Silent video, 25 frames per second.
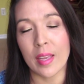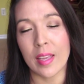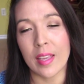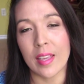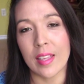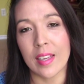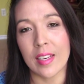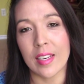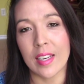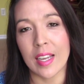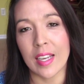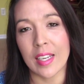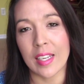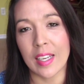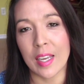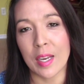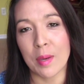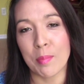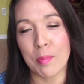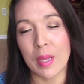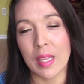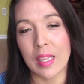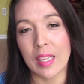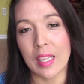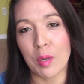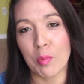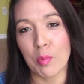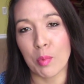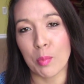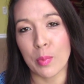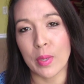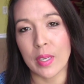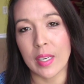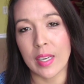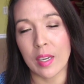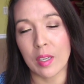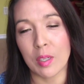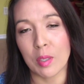And again, my link will
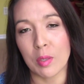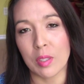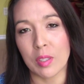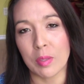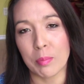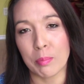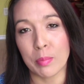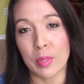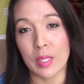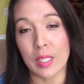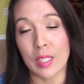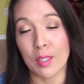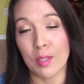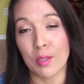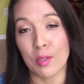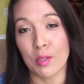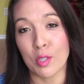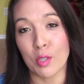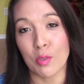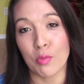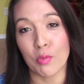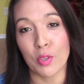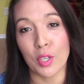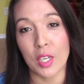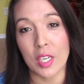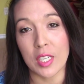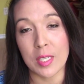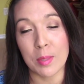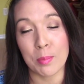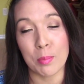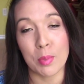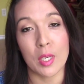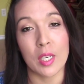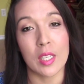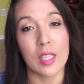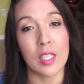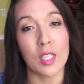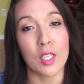be down below. Don't forget to
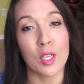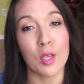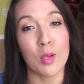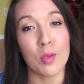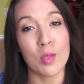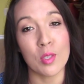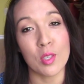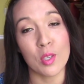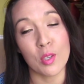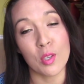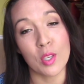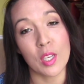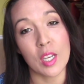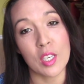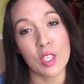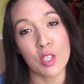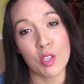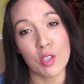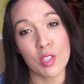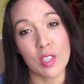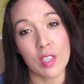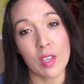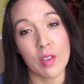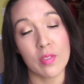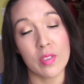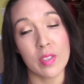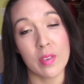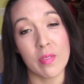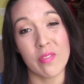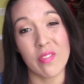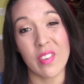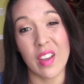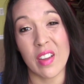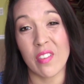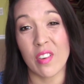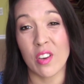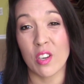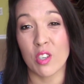put in the code so you get yourself some
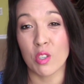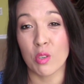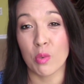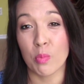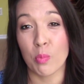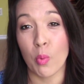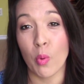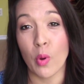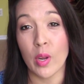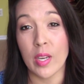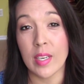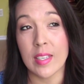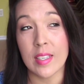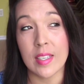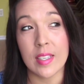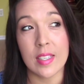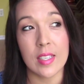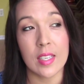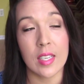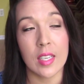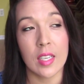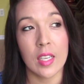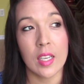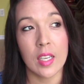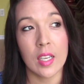500 points.